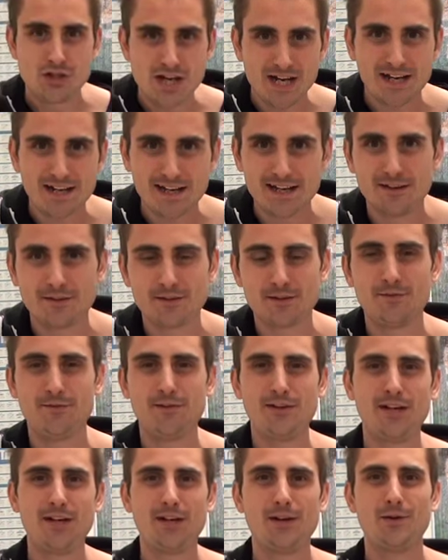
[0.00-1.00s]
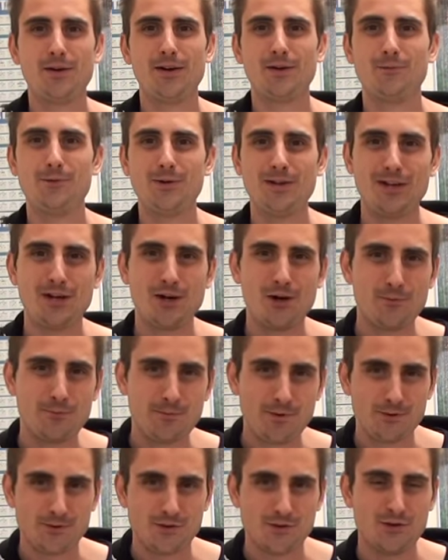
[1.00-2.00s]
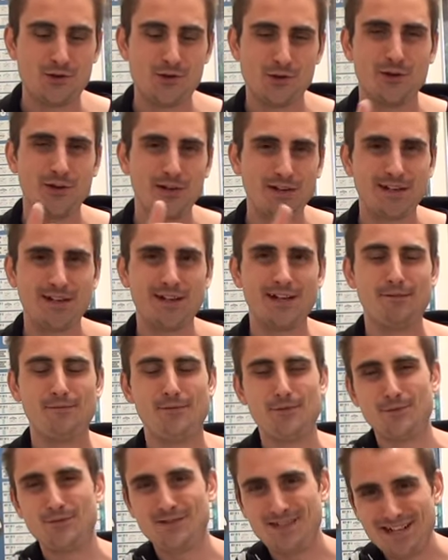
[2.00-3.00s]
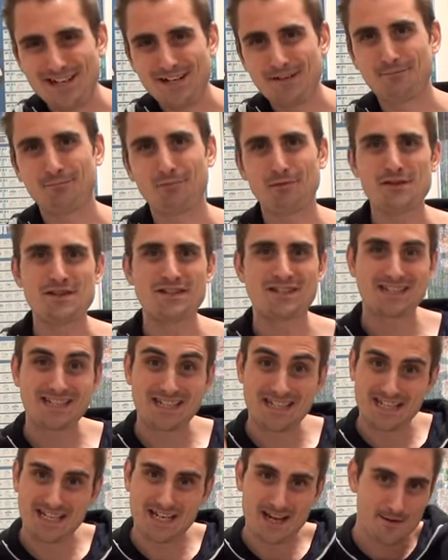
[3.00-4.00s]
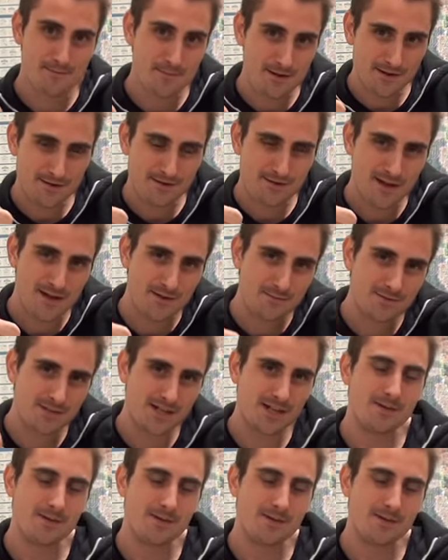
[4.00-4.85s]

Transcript: checking out the video. I really hope you enjoyed it. If you did, please give me a thumbs